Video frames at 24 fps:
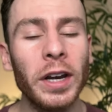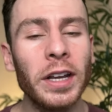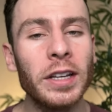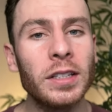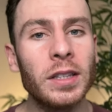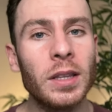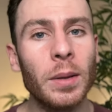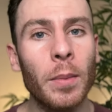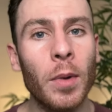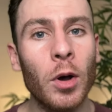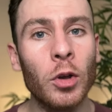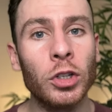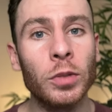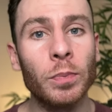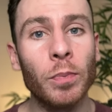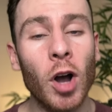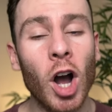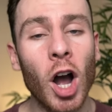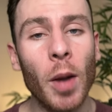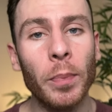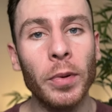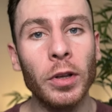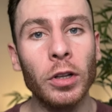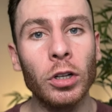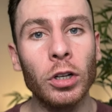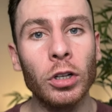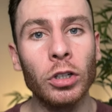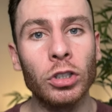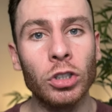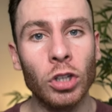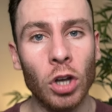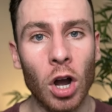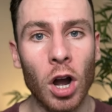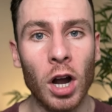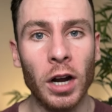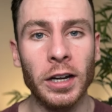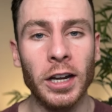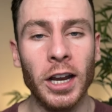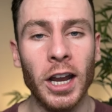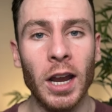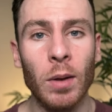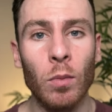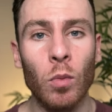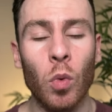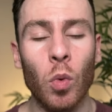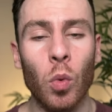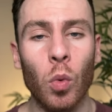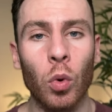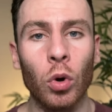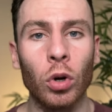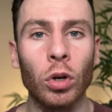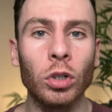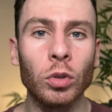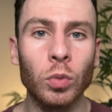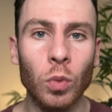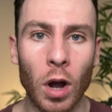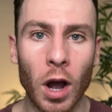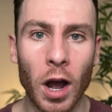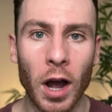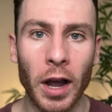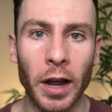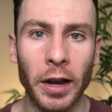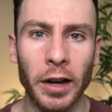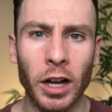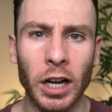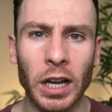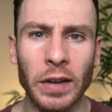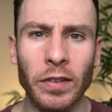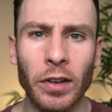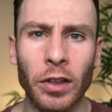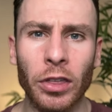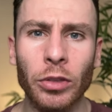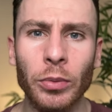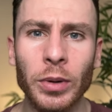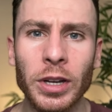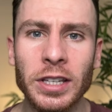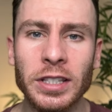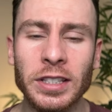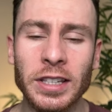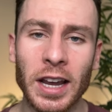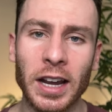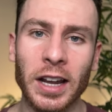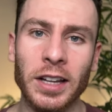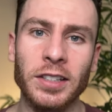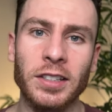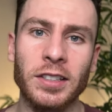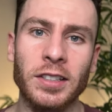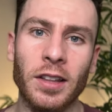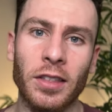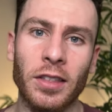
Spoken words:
is the most popular dog name worldwide? I'll give you 3 seconds to